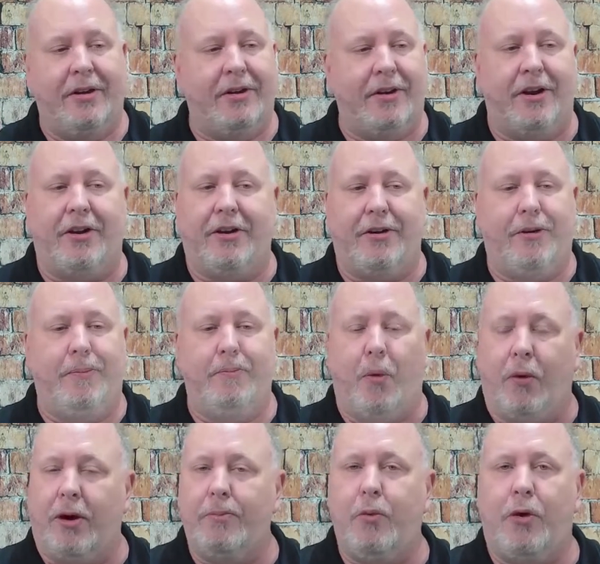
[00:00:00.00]

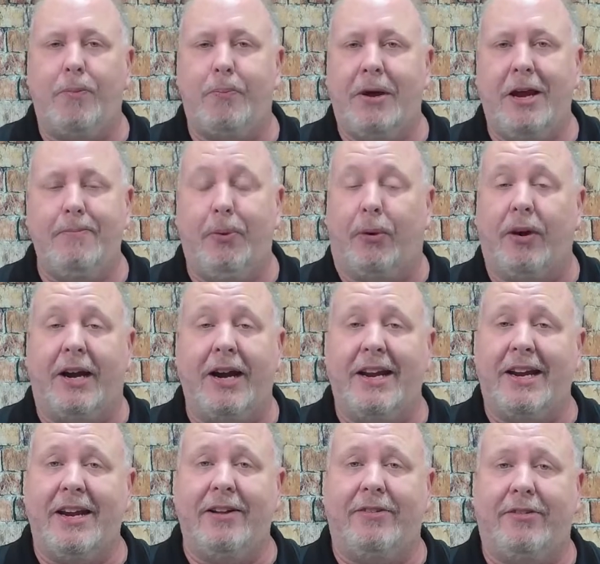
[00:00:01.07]
more and more people are going to
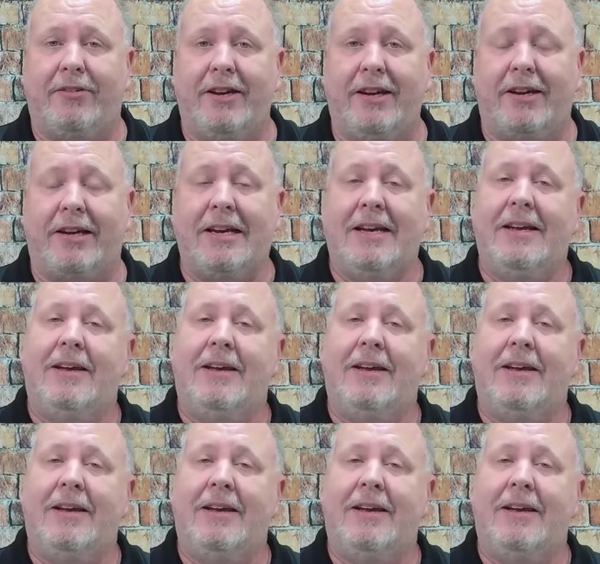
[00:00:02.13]
get sick,